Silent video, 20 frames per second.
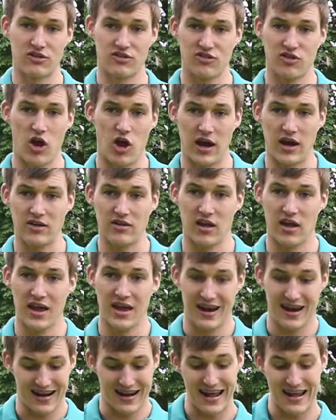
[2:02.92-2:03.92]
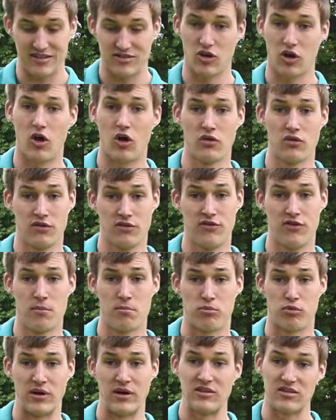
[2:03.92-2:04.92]
the side, collect on the
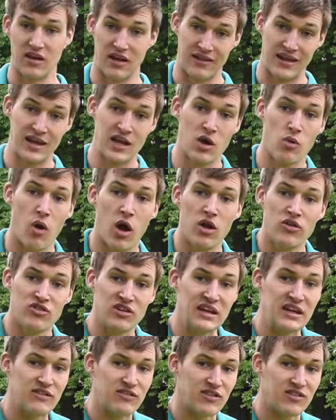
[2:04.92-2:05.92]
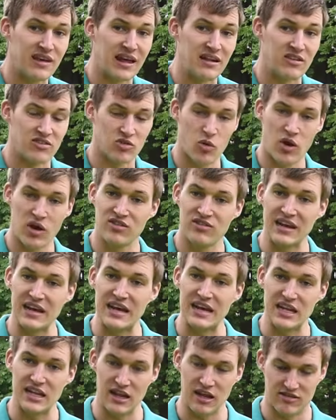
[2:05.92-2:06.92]
footprint and then go underneath the tent. So
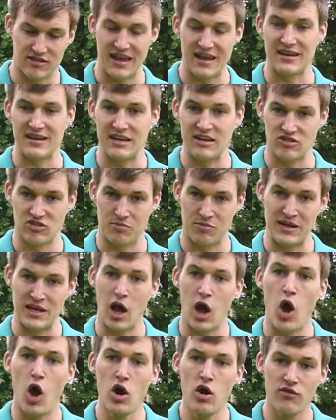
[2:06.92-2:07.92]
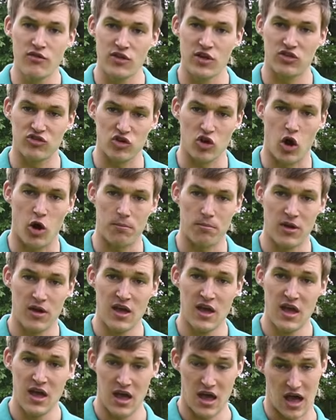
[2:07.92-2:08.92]
ideally the tent needs to be over the top,
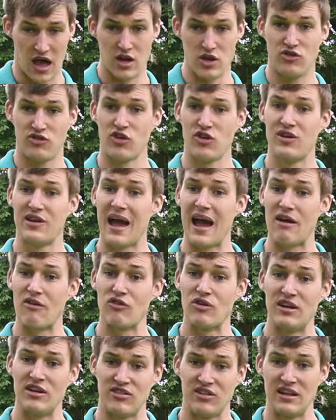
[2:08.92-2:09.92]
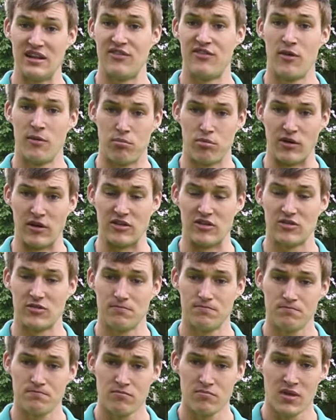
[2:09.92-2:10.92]
and so you can't really see the footprint.
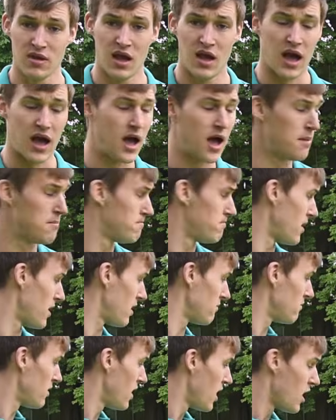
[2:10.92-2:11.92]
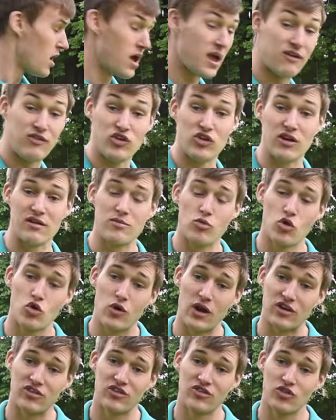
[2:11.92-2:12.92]
But if you do have any more
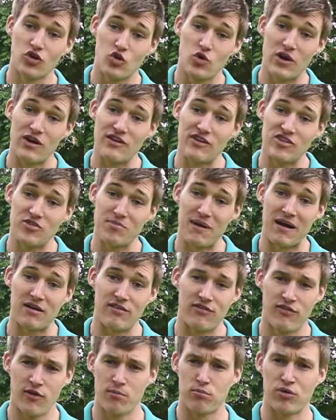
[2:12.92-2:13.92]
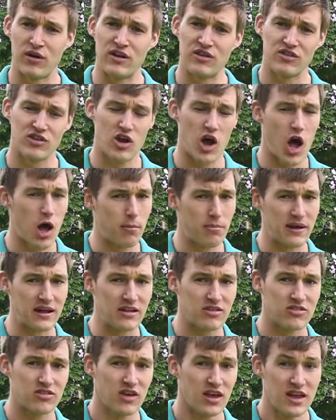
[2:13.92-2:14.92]
questions or queries about footprints,
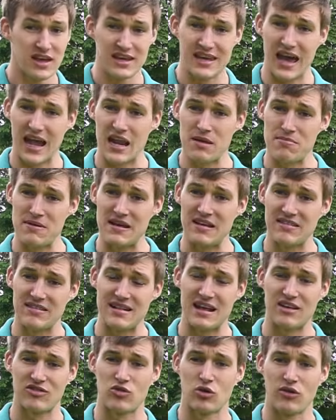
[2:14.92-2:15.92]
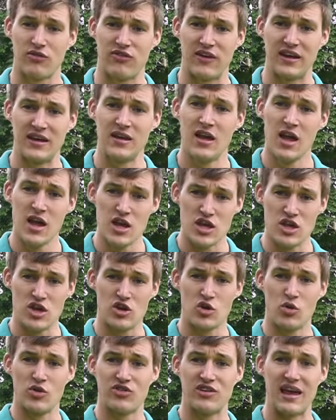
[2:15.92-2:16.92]
carpets, canopies, that sort of thing, you
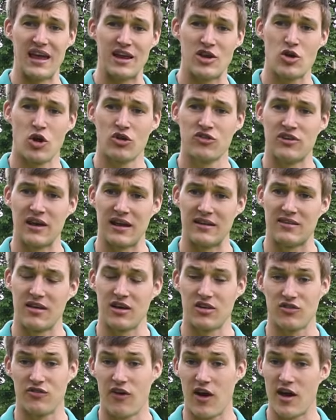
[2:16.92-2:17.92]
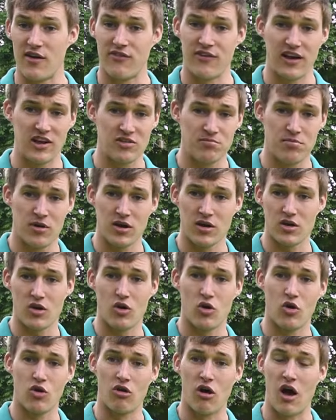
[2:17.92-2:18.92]
can always get in contact us via Facebook
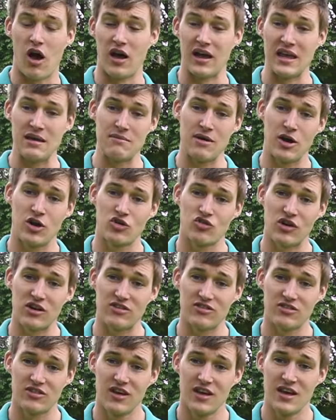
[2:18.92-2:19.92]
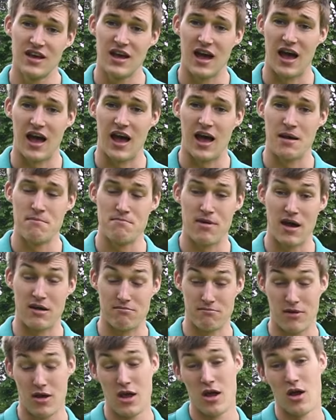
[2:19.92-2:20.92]
or our email address. But
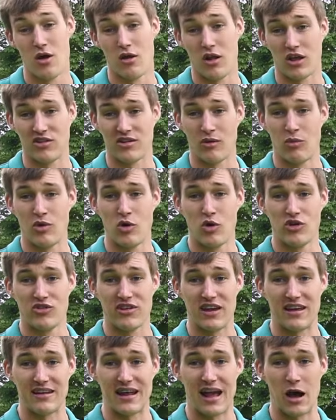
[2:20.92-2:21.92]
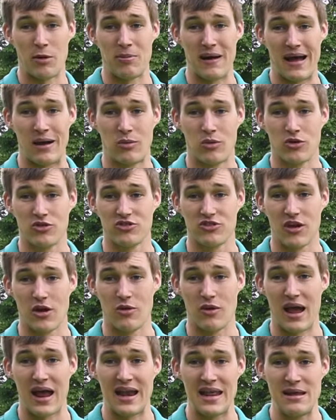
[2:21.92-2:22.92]
like I said, we're always here to help Attwoolls,
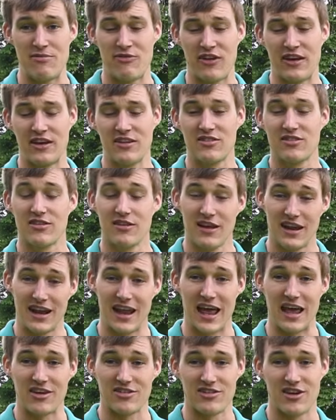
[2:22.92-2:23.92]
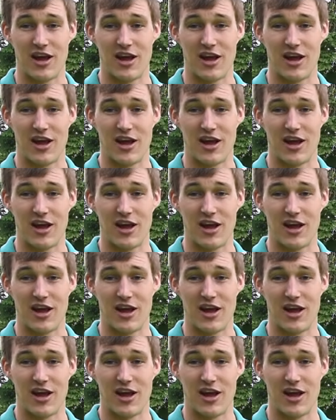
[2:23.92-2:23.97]
so any things, let us